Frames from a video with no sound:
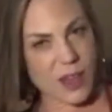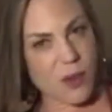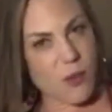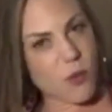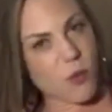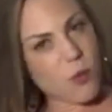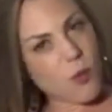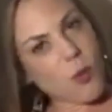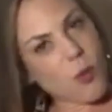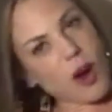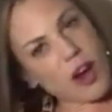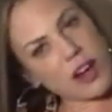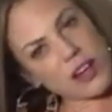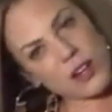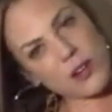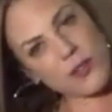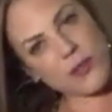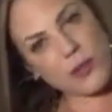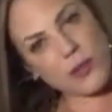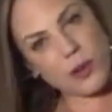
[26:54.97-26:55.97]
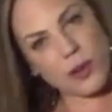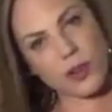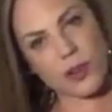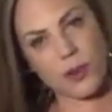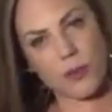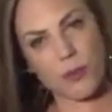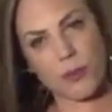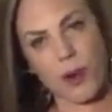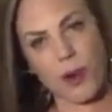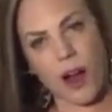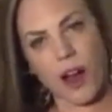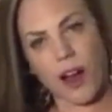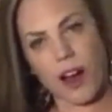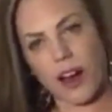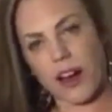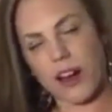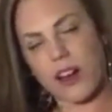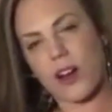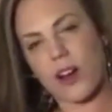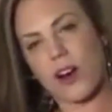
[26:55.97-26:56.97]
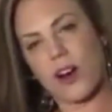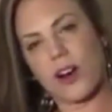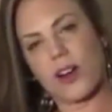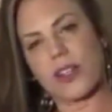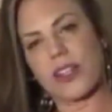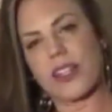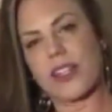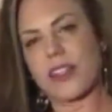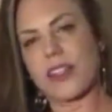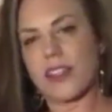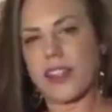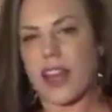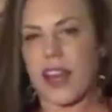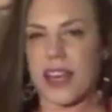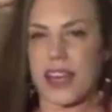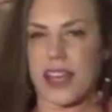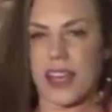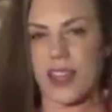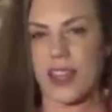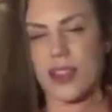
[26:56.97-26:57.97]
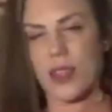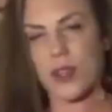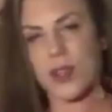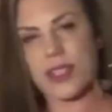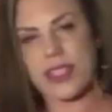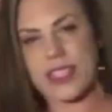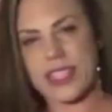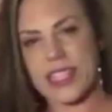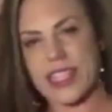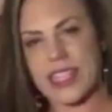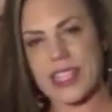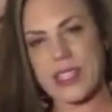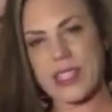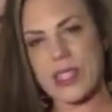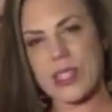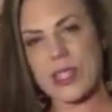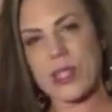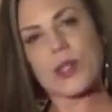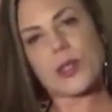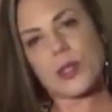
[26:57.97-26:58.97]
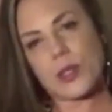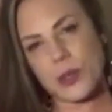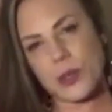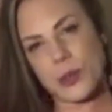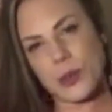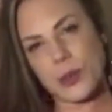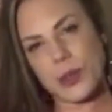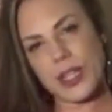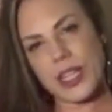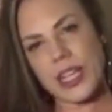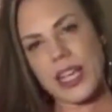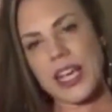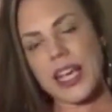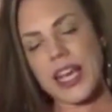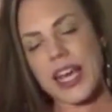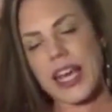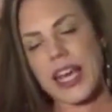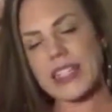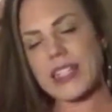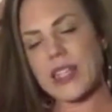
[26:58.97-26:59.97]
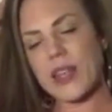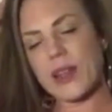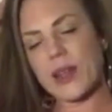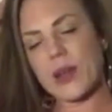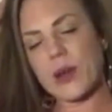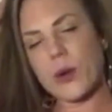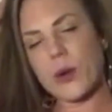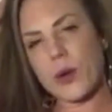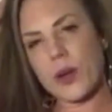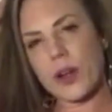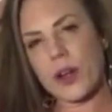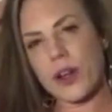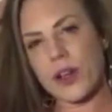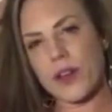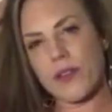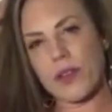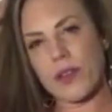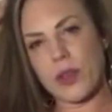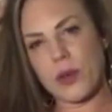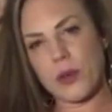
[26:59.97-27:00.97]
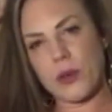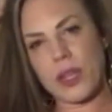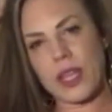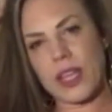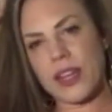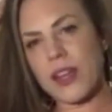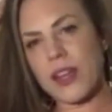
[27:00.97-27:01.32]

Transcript: wonderful bar called Lucky 13 Saloon. It's on the corner of Union